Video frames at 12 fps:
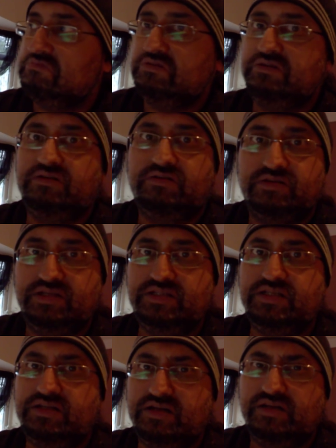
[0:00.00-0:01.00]
You know, these
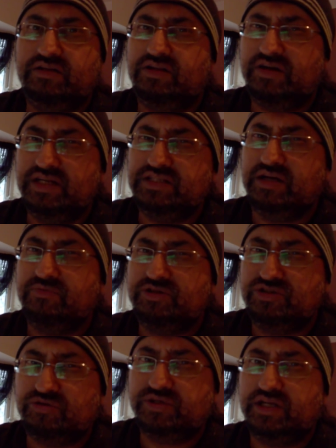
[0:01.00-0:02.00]
are kind of lines I would
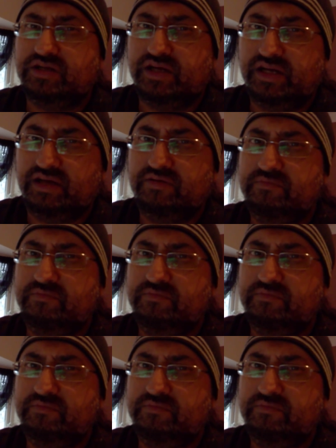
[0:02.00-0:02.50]
draw the line at.